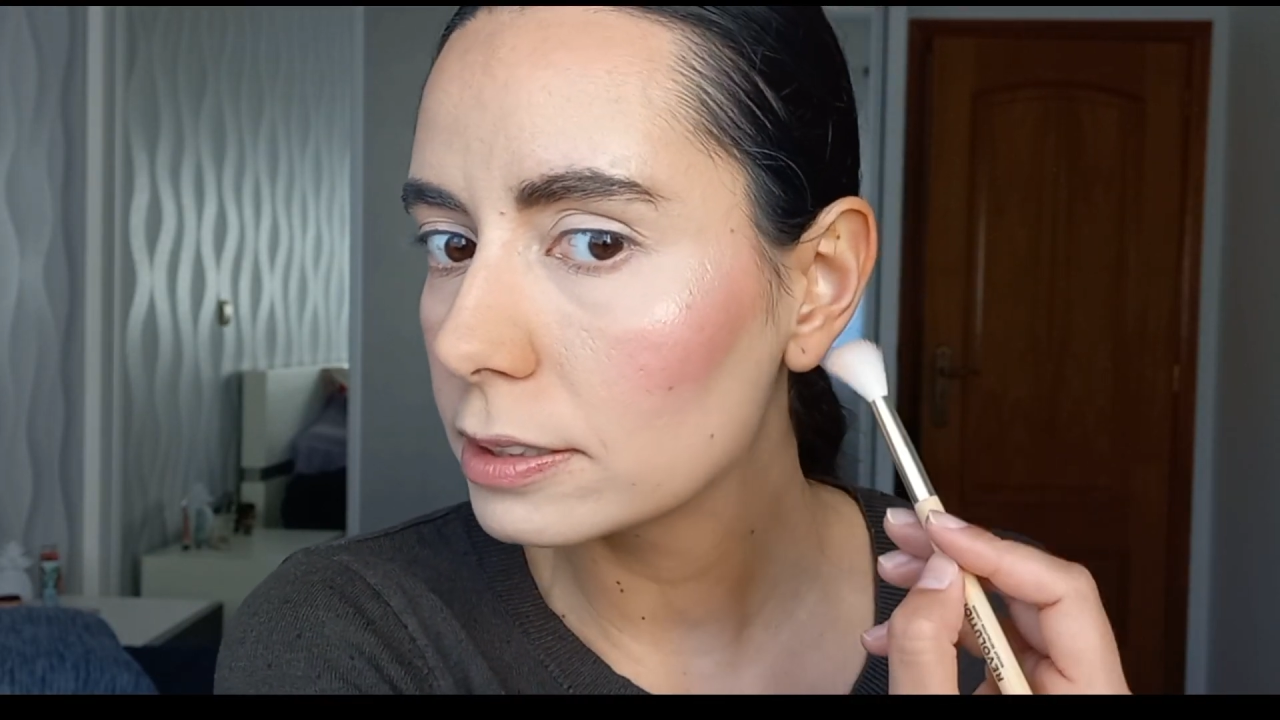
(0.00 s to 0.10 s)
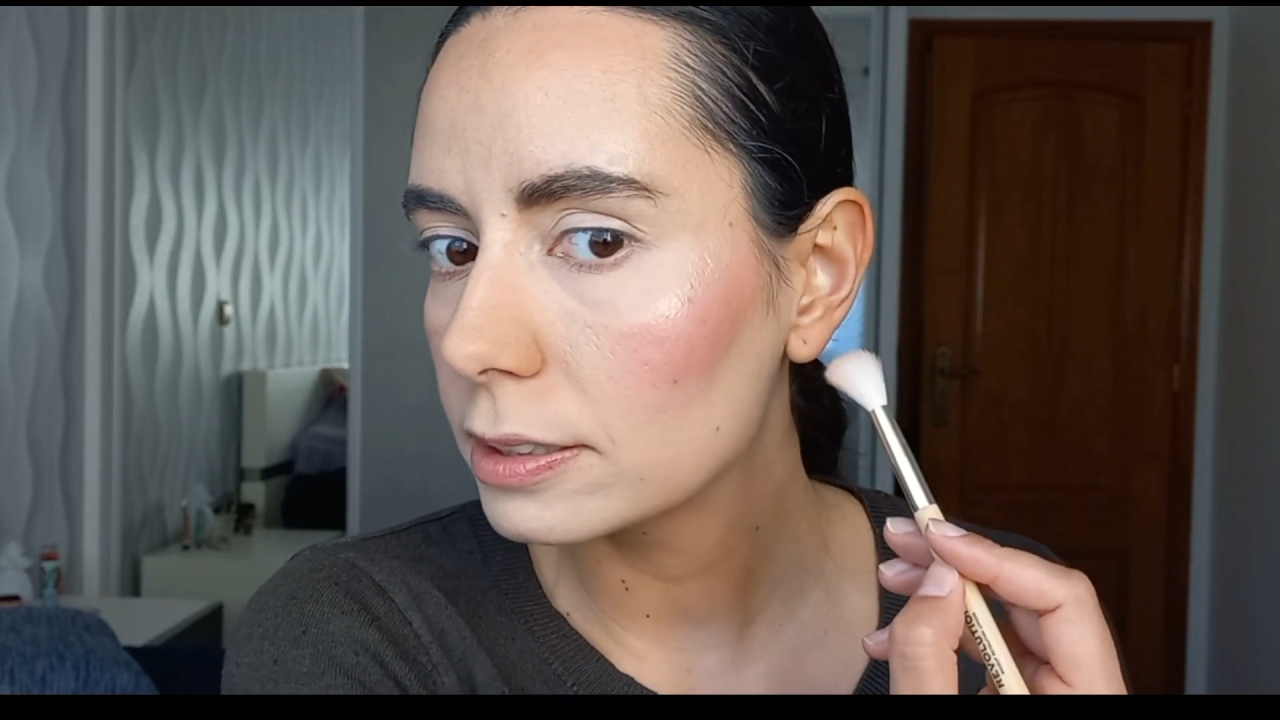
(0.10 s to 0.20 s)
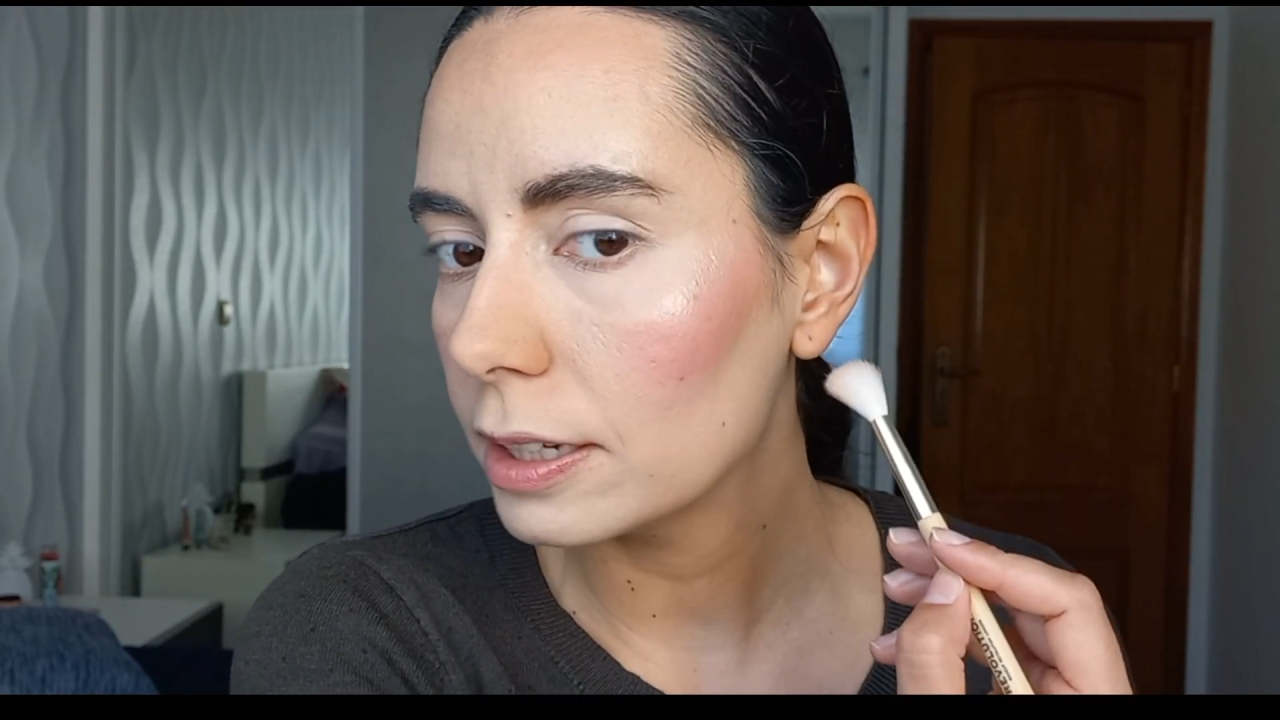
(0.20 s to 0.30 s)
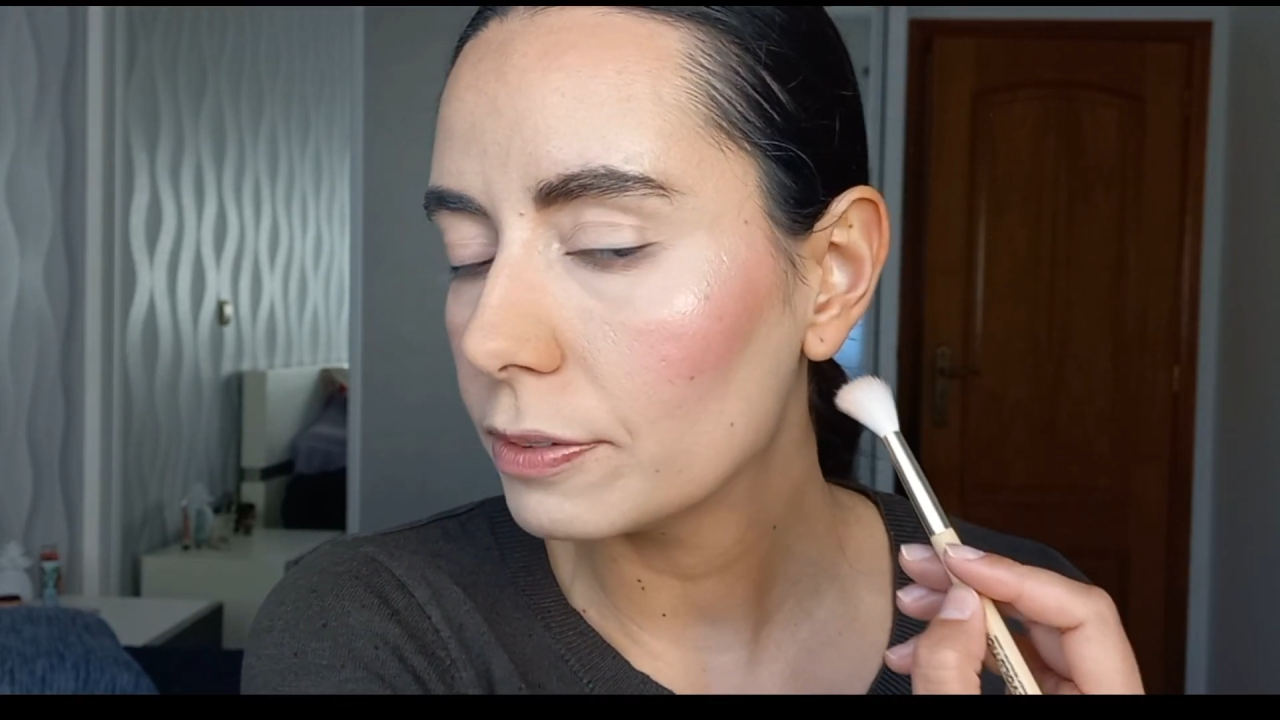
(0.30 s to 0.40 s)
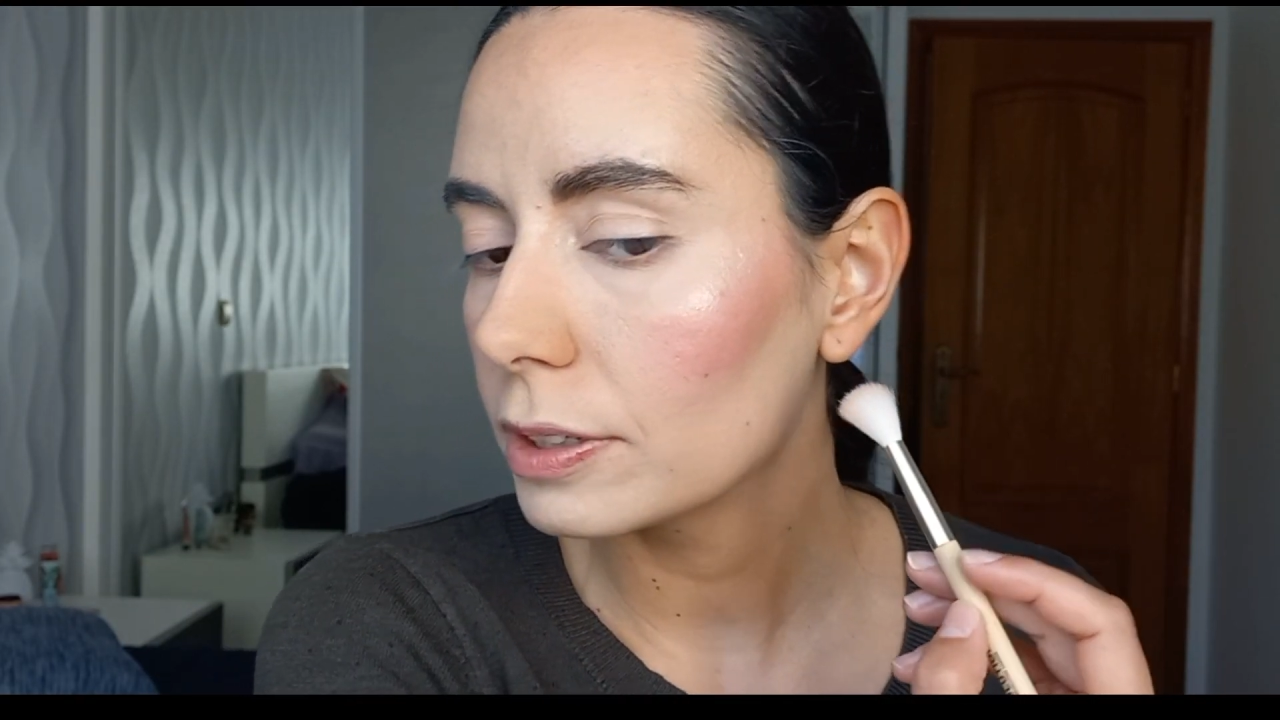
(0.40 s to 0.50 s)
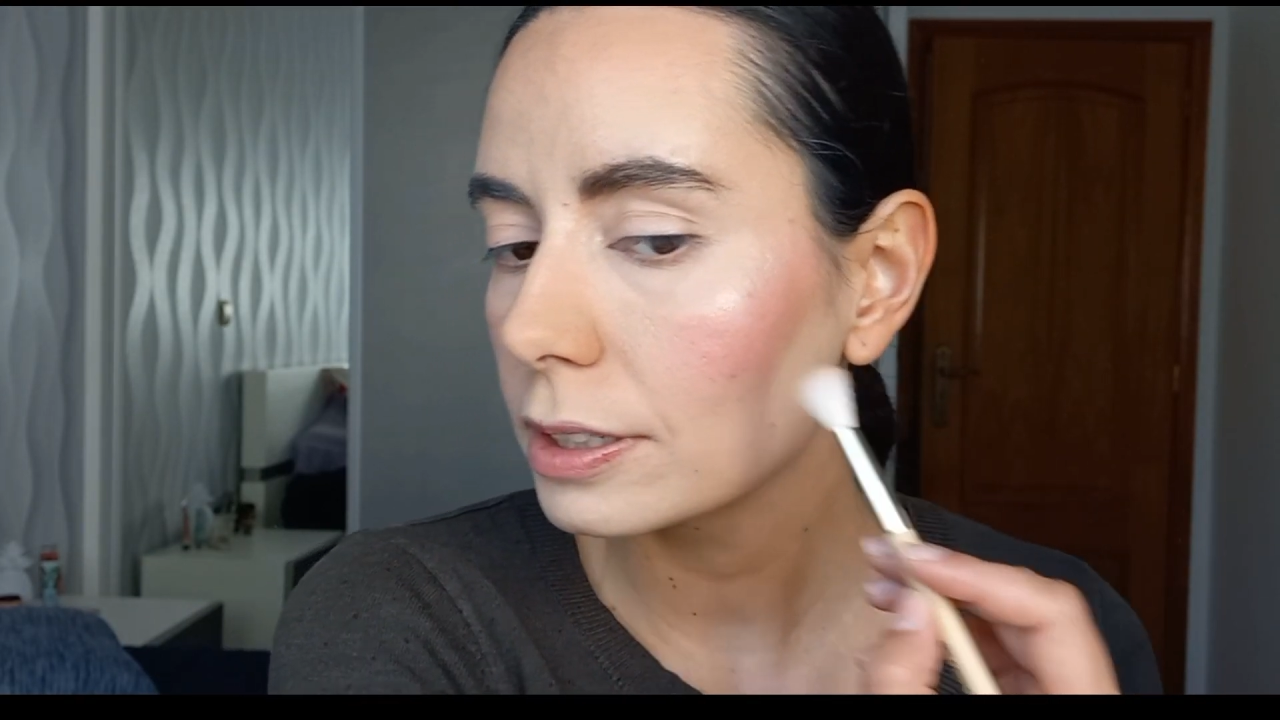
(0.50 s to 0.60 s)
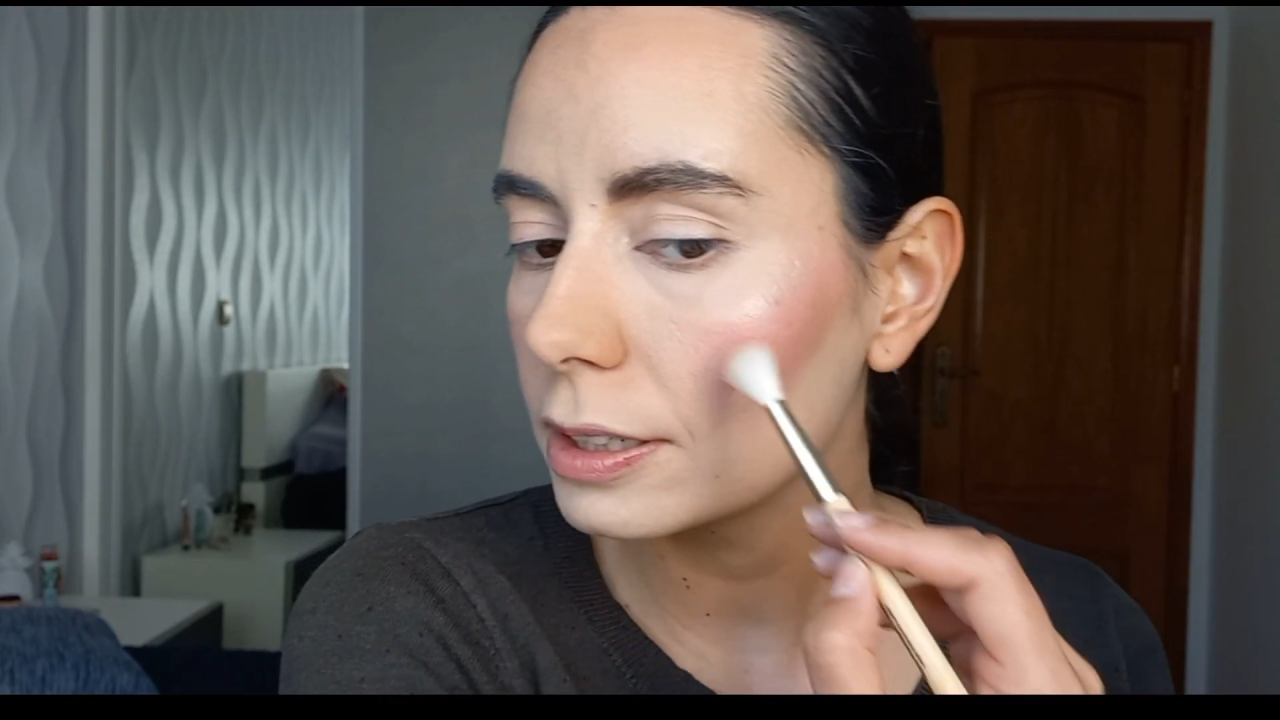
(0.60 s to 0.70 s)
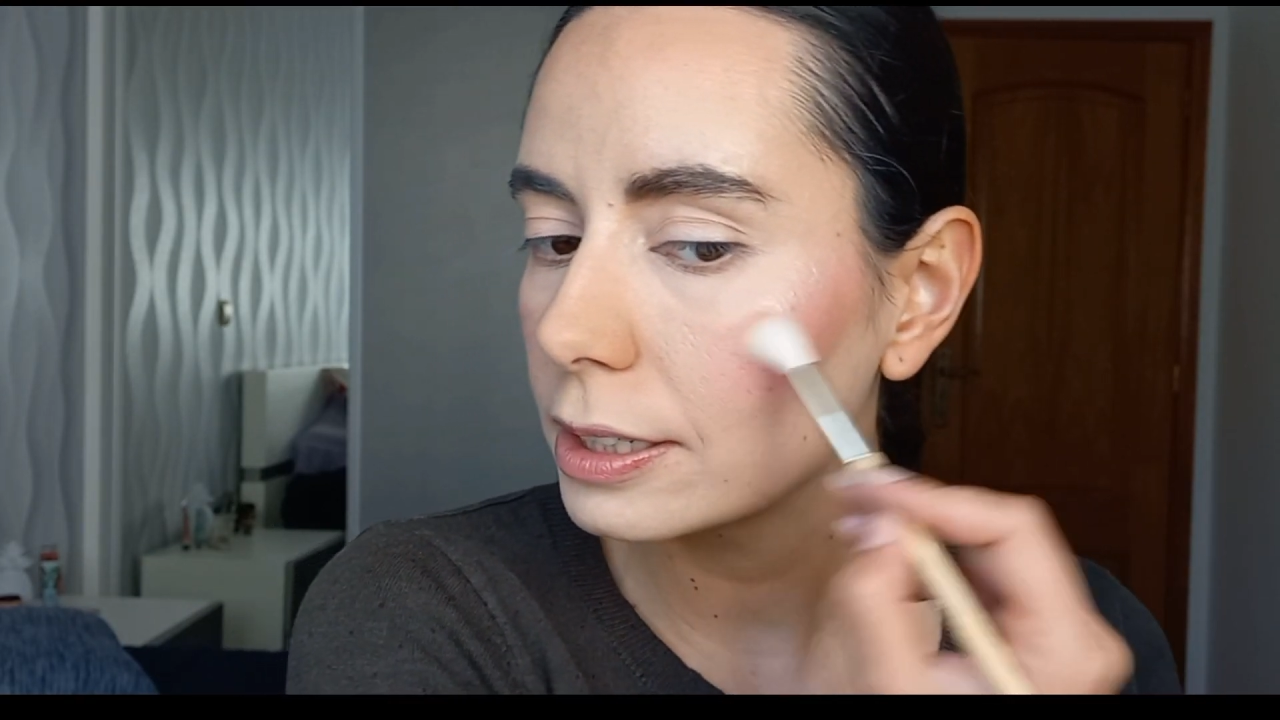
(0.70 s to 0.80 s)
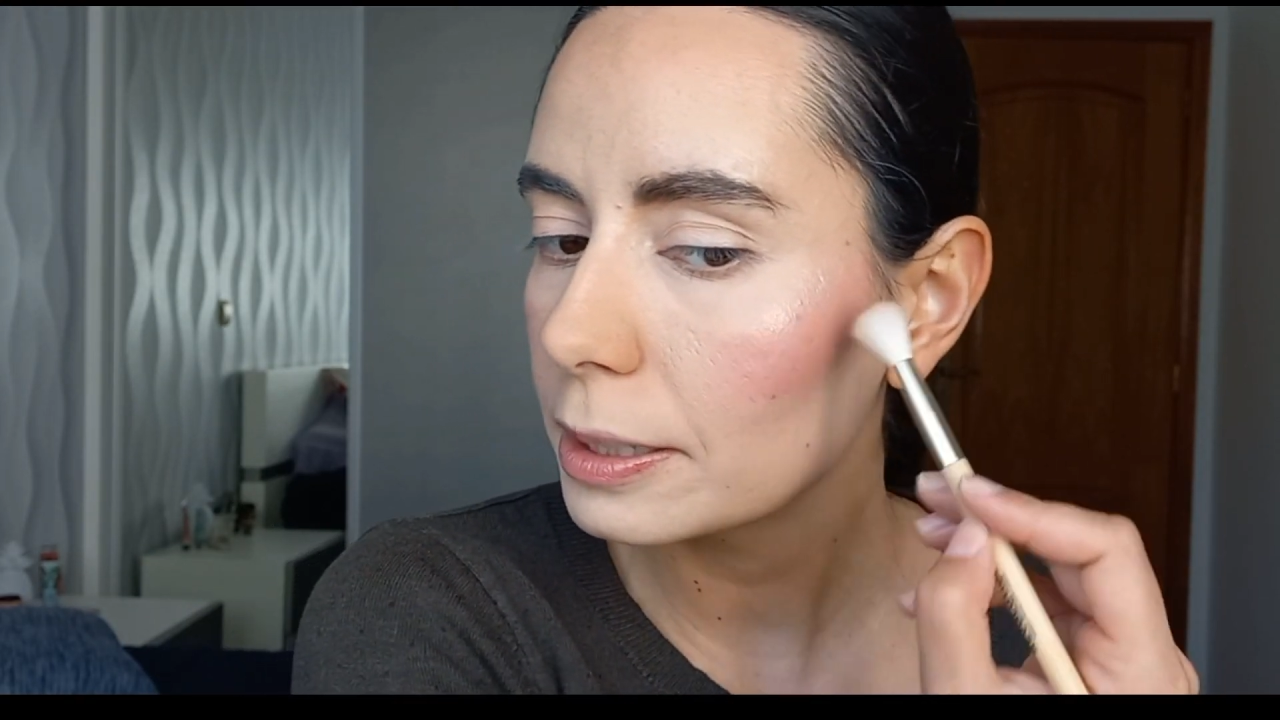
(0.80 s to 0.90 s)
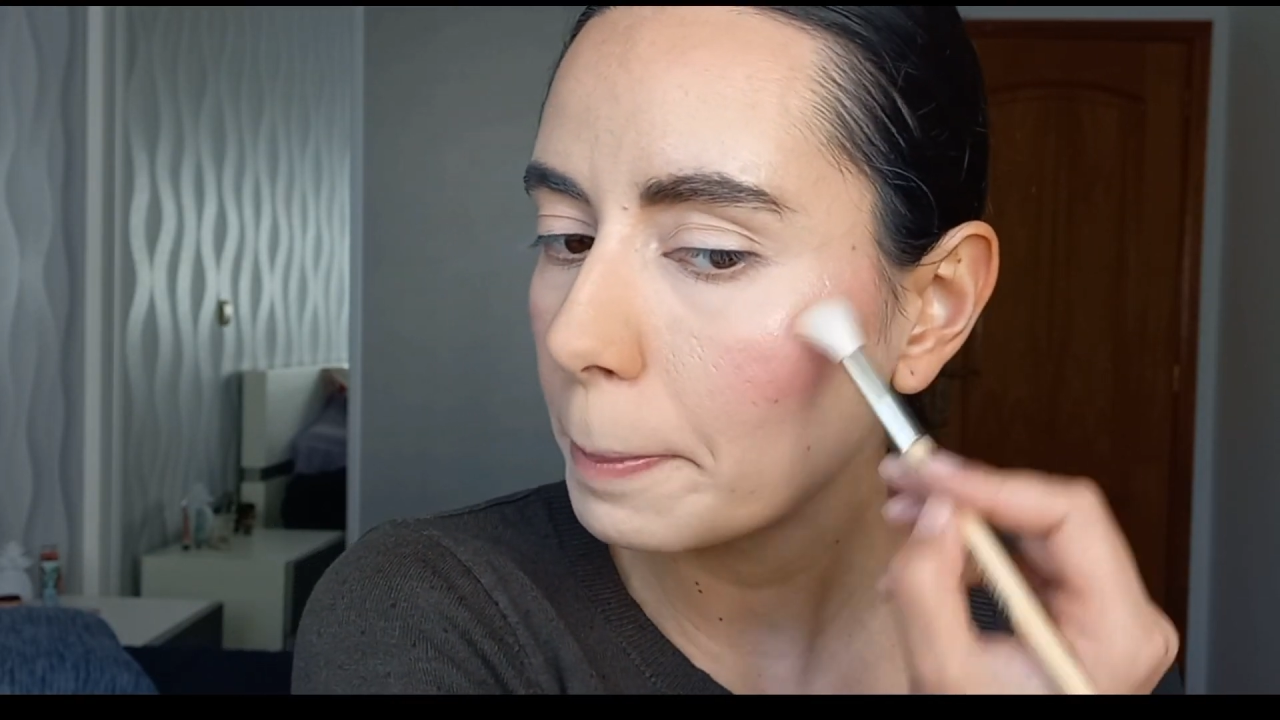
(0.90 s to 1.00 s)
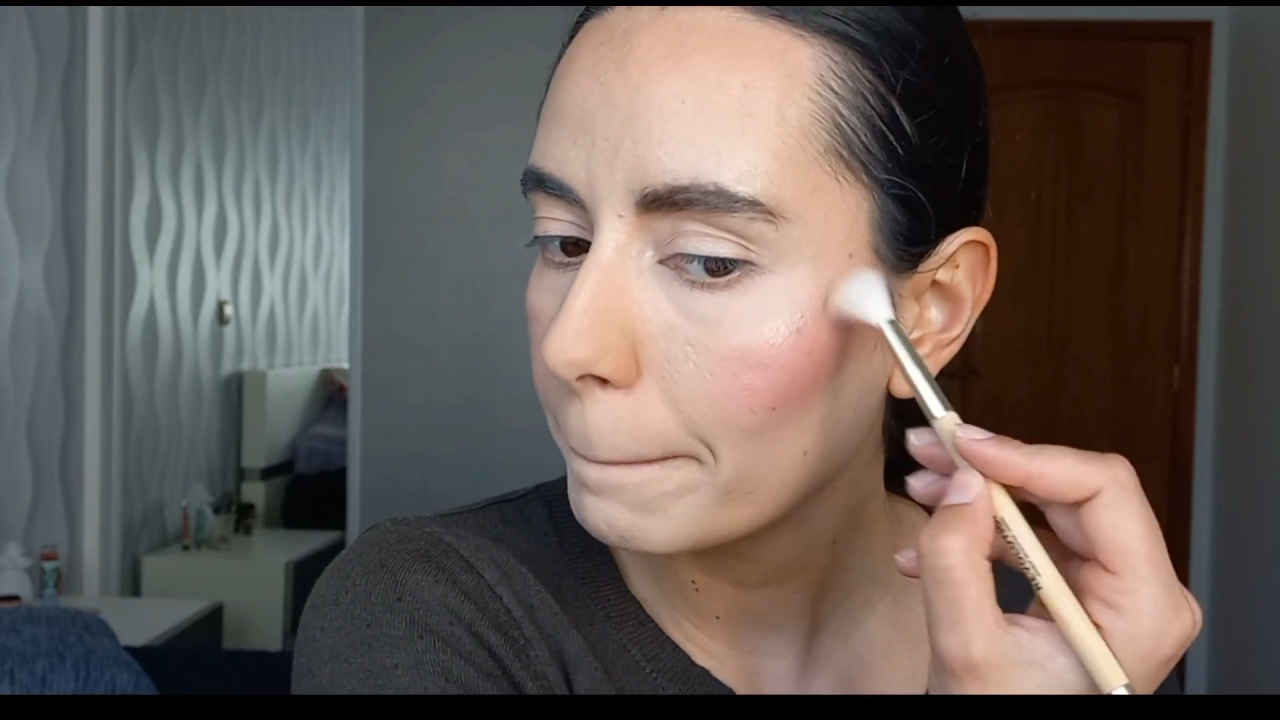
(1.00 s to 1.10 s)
definitely